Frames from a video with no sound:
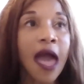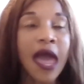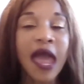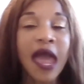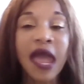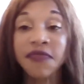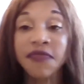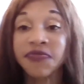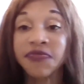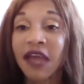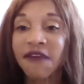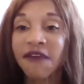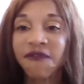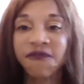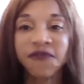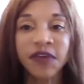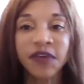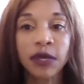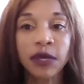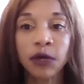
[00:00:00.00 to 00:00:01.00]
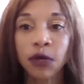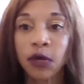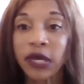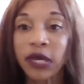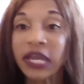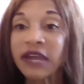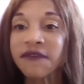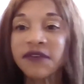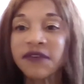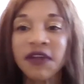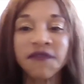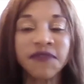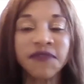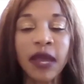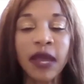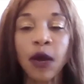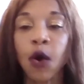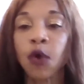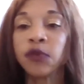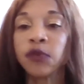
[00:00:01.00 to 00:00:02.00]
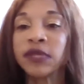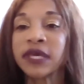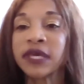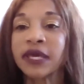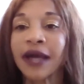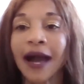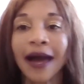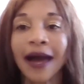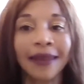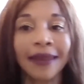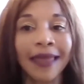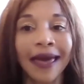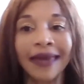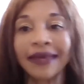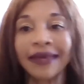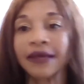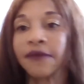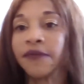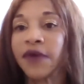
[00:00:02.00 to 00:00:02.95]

and they feel, even if they only got like